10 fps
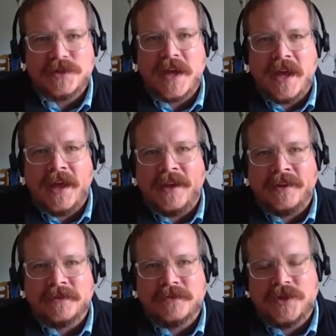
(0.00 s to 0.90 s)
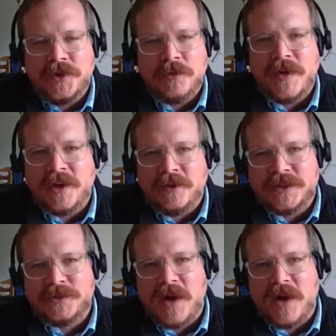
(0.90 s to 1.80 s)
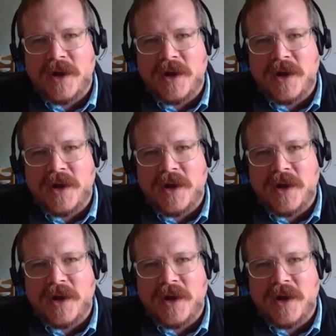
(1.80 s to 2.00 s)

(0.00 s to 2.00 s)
And so you better respond to